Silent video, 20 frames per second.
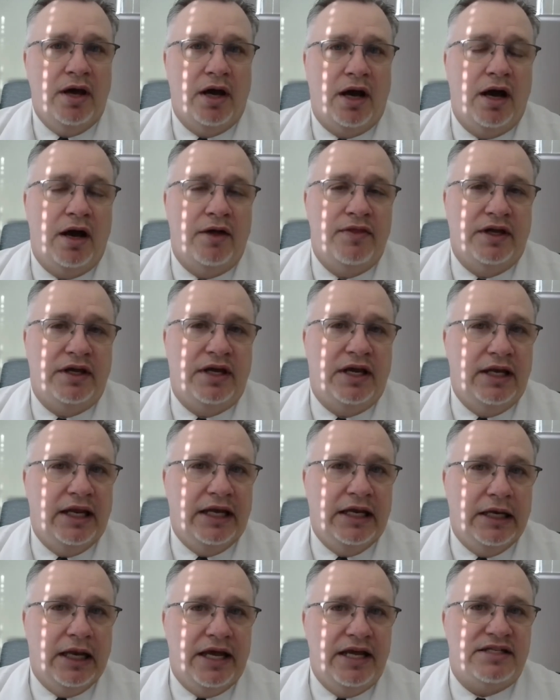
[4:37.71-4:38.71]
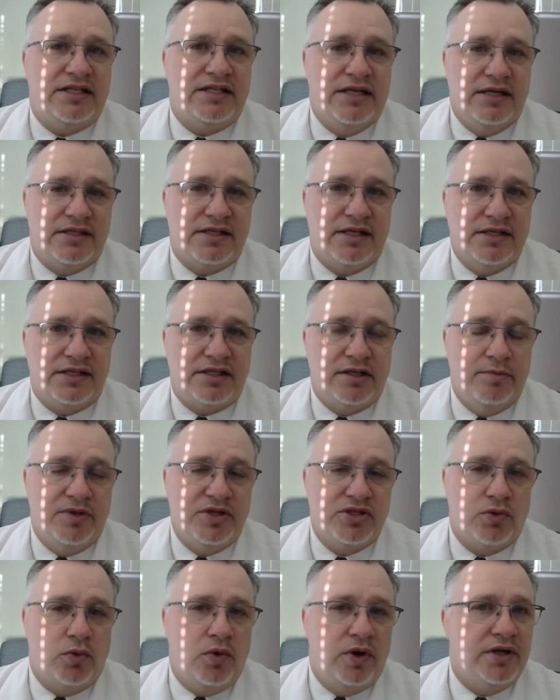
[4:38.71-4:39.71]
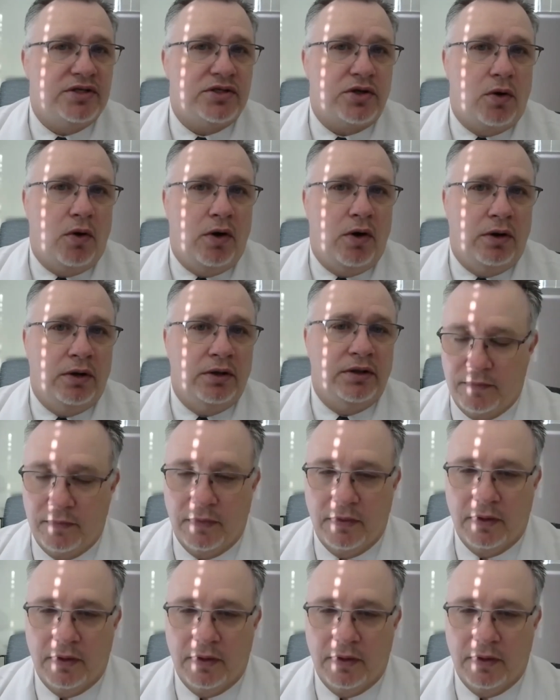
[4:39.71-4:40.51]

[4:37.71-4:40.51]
The Gilly lacing system is what it's called.